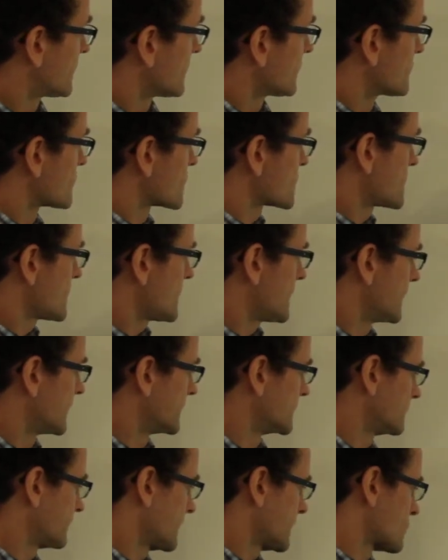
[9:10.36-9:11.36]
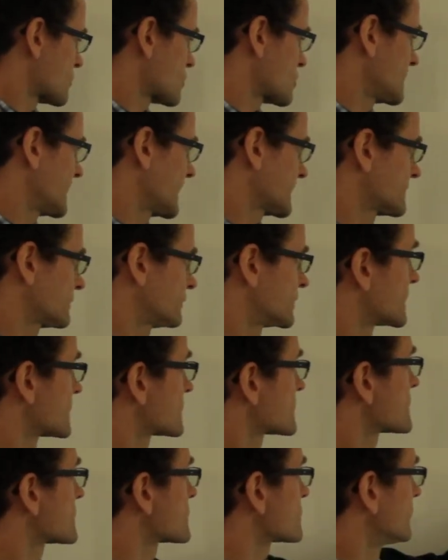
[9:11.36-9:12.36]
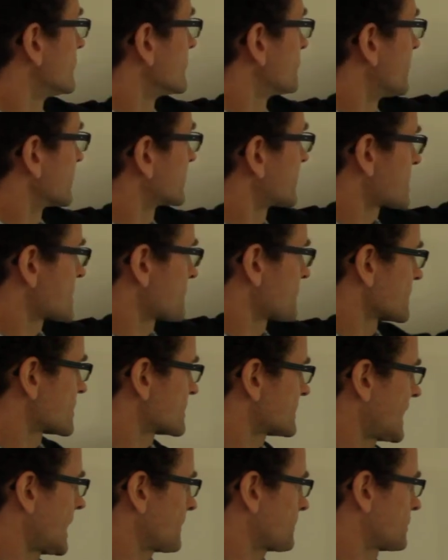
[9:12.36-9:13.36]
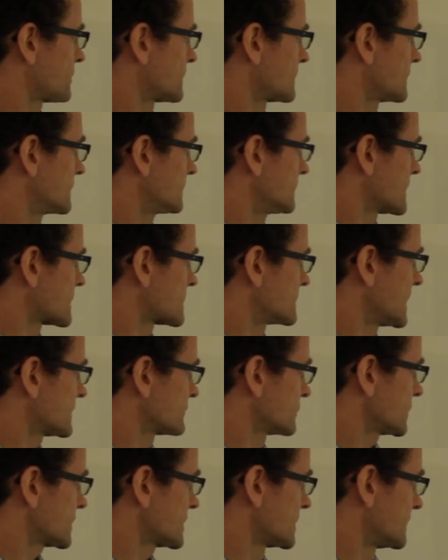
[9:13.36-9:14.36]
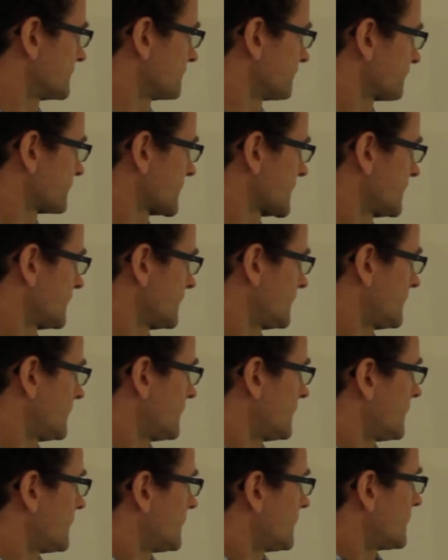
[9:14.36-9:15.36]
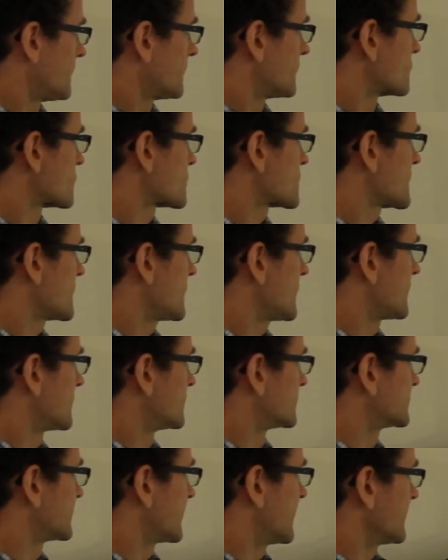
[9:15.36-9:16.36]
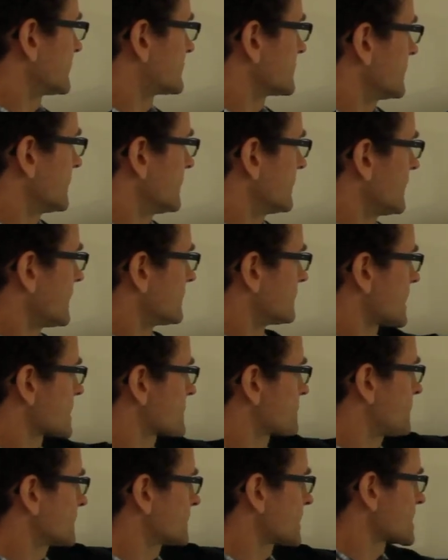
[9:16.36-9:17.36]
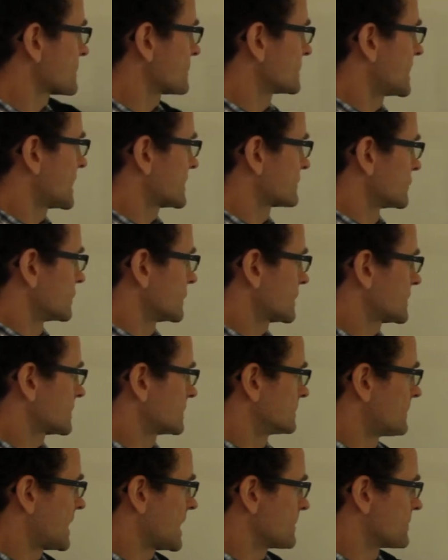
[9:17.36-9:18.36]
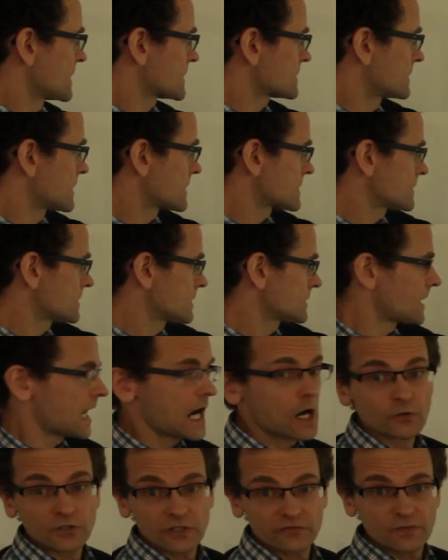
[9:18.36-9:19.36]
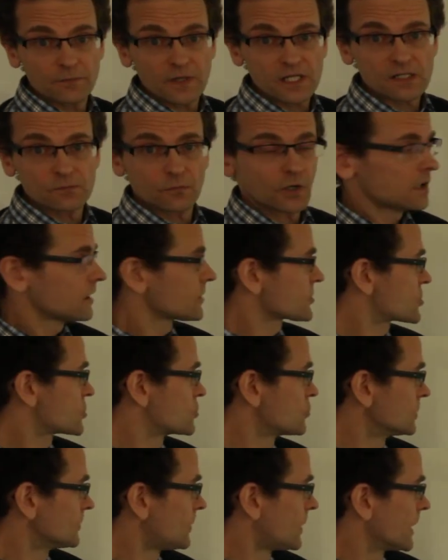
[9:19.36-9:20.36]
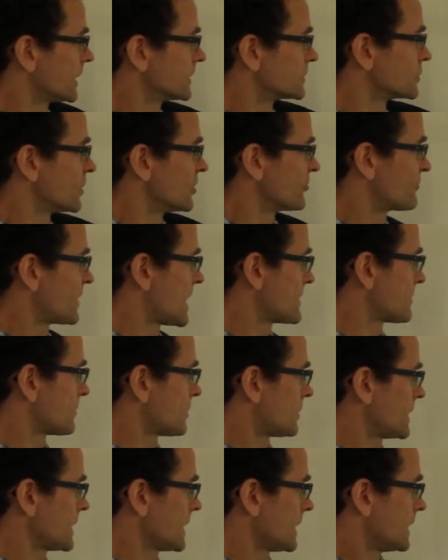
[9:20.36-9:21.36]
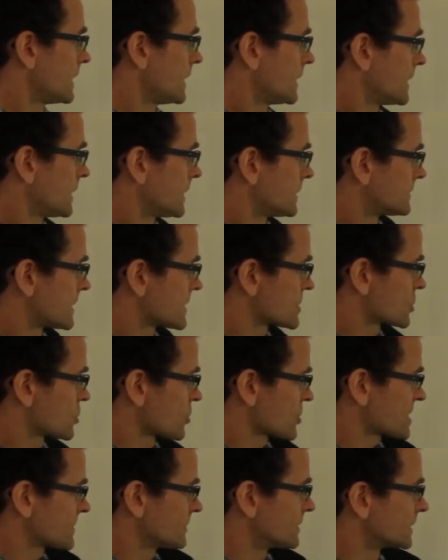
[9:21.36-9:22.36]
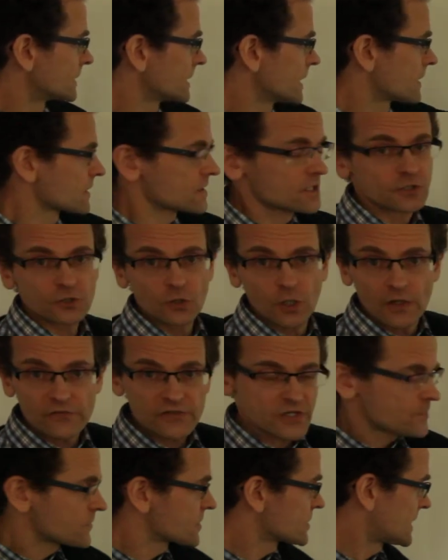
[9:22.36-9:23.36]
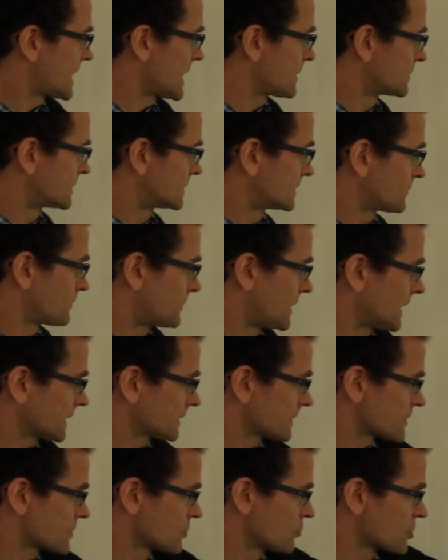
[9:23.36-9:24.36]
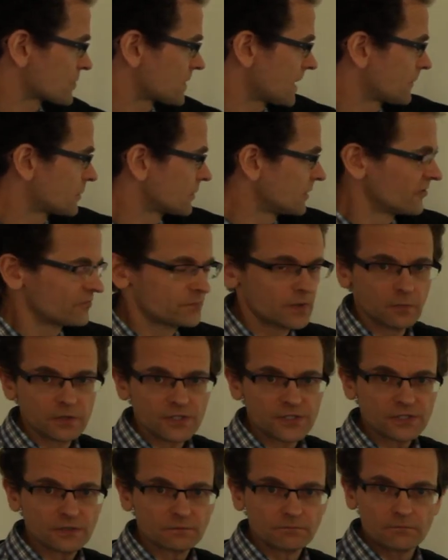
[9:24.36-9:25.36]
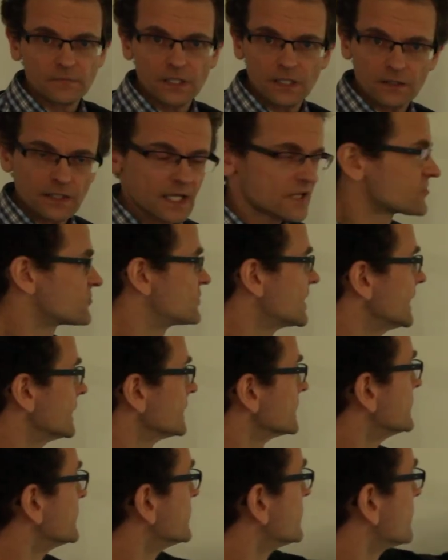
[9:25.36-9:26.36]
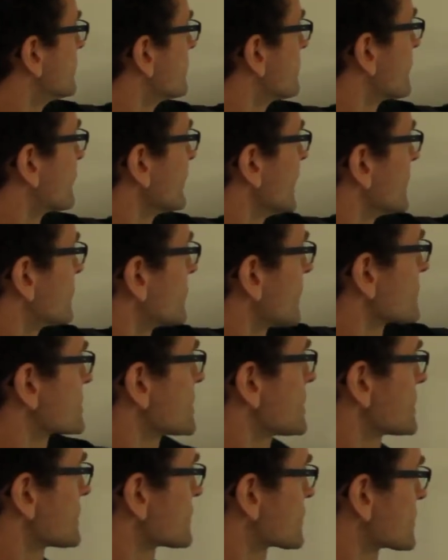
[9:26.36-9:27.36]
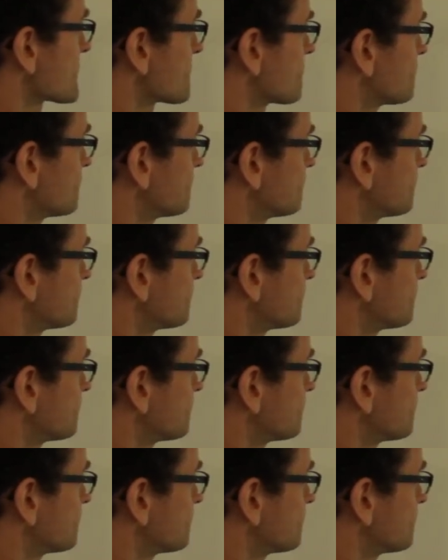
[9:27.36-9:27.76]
you see here when you select, for instance, on Participants tab, this network, you see here that in this participant network, my business, the owner of the business model, schoolboy in the role of Paperboy, there's a customer readers in the role of subscriber, partners, newspaper role of publisher. It's there. Value propositions.